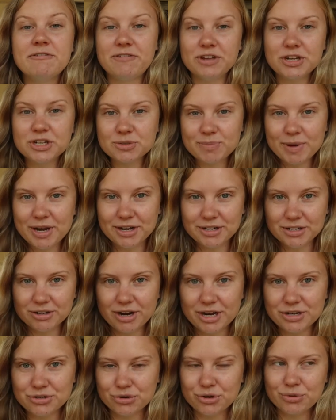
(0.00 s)
finish my
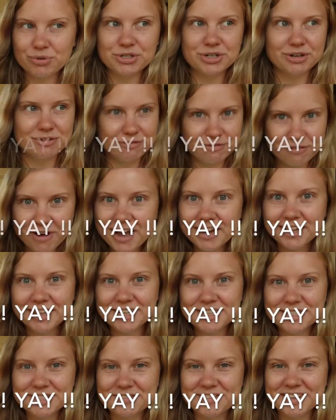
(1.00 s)
undergraduate, which I've
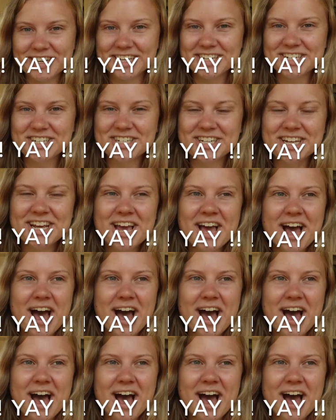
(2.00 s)
finally just finished.